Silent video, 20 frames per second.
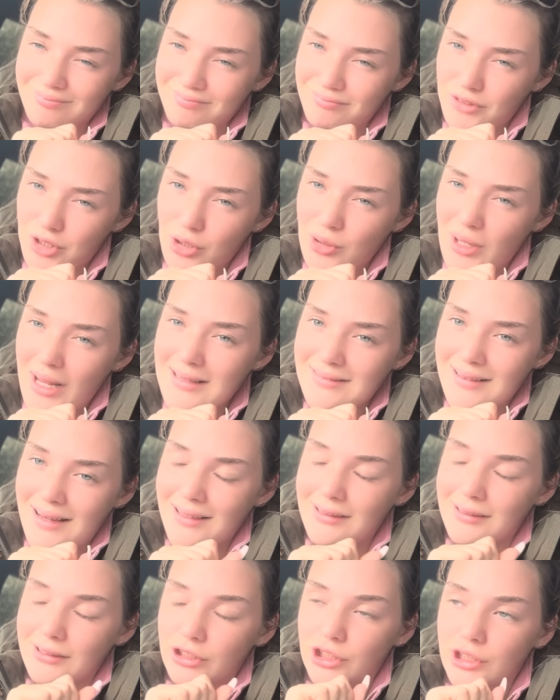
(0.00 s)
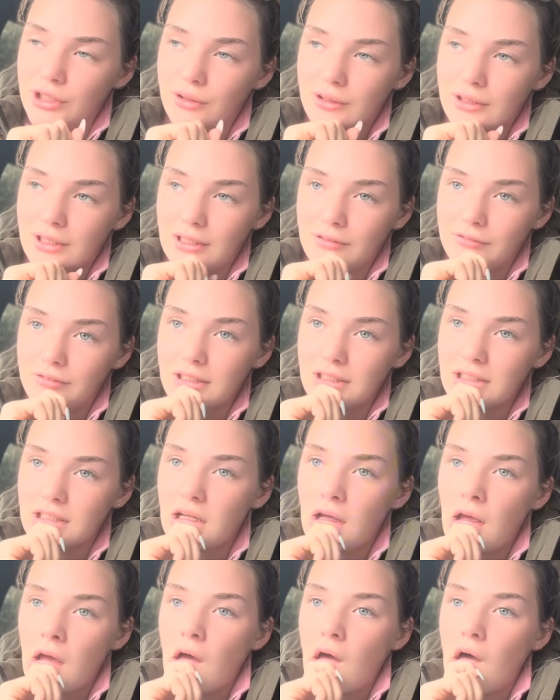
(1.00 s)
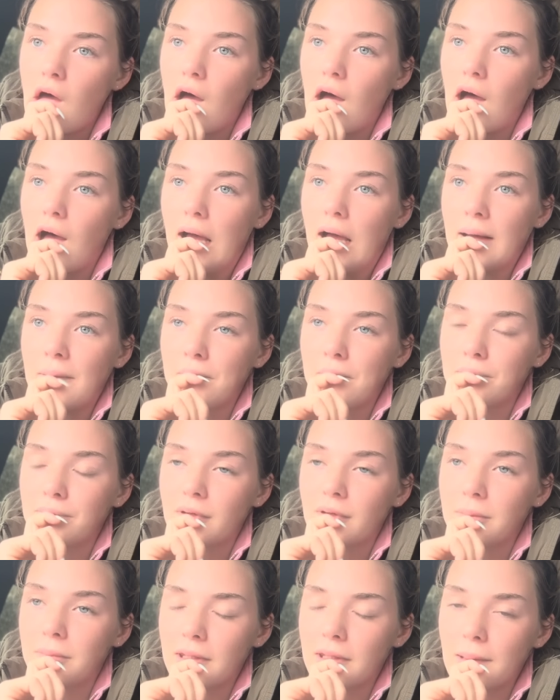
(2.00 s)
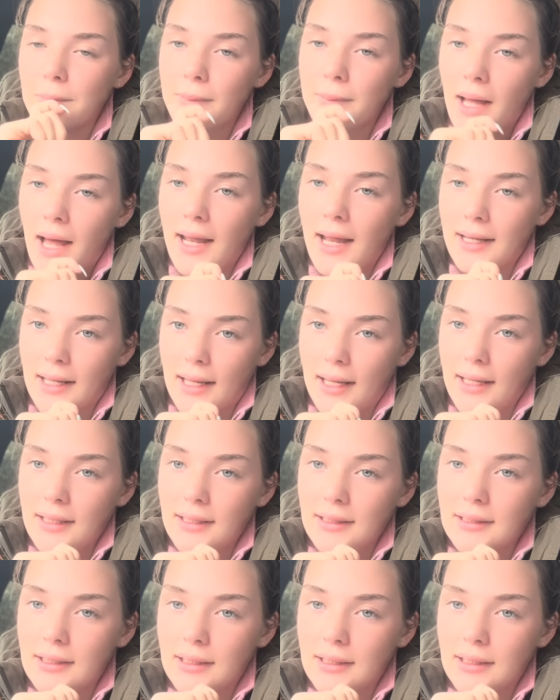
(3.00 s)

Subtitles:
2 days later she got delivered. But the panic